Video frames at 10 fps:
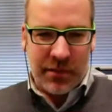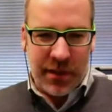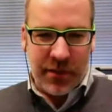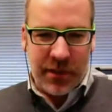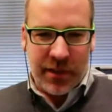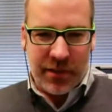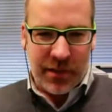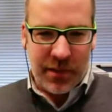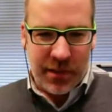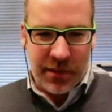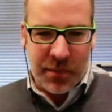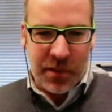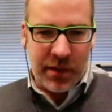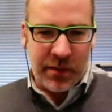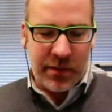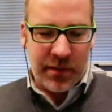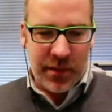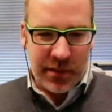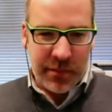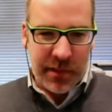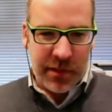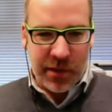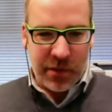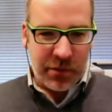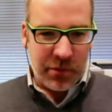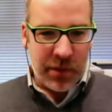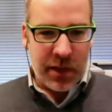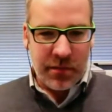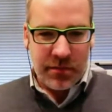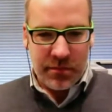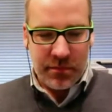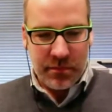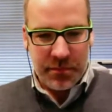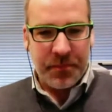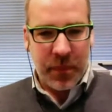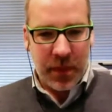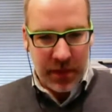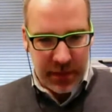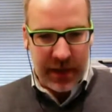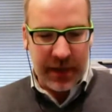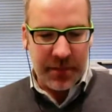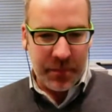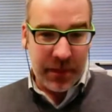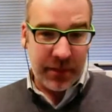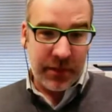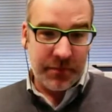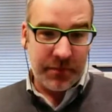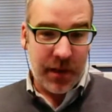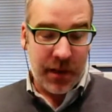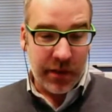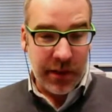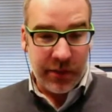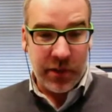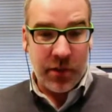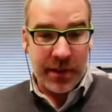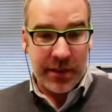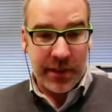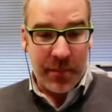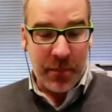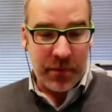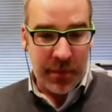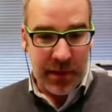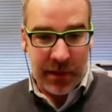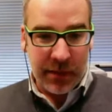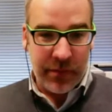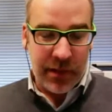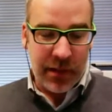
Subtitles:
definitely an experience. Not something I'd want to go through again. But I'll definitely go back to Cabo. I mean, I